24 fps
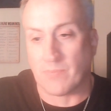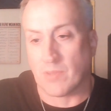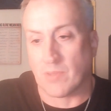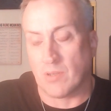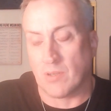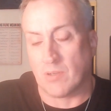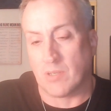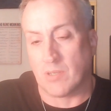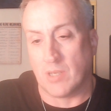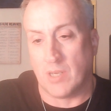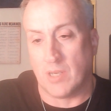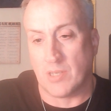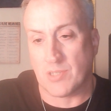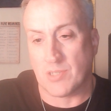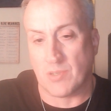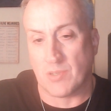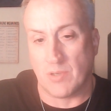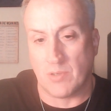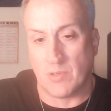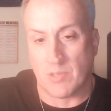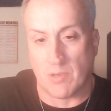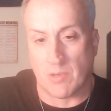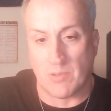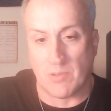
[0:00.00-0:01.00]
Okay, so he
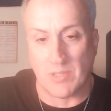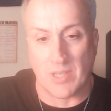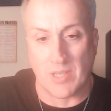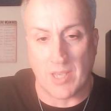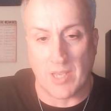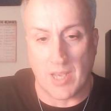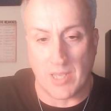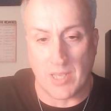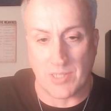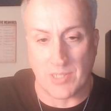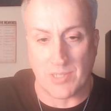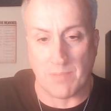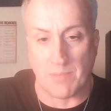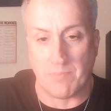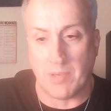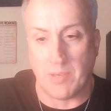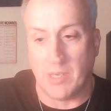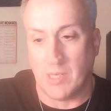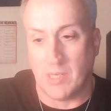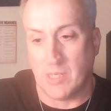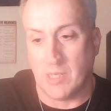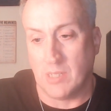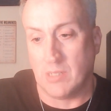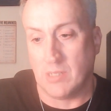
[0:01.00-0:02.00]
was always in constant
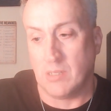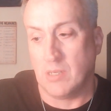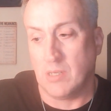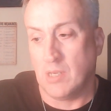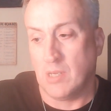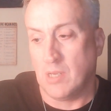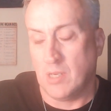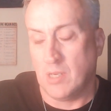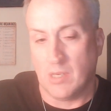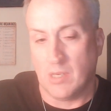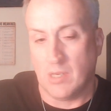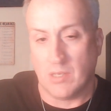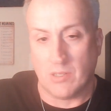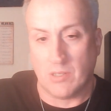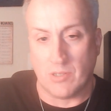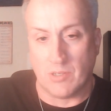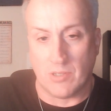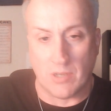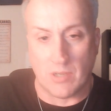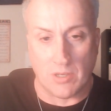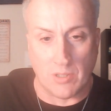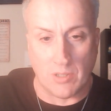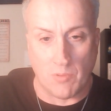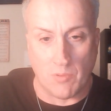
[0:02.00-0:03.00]
pain,
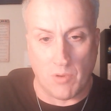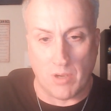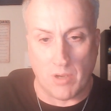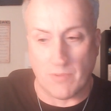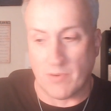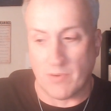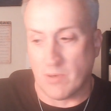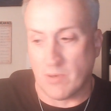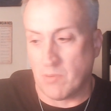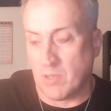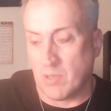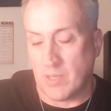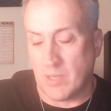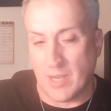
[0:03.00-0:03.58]
couldn't hardly walk very well.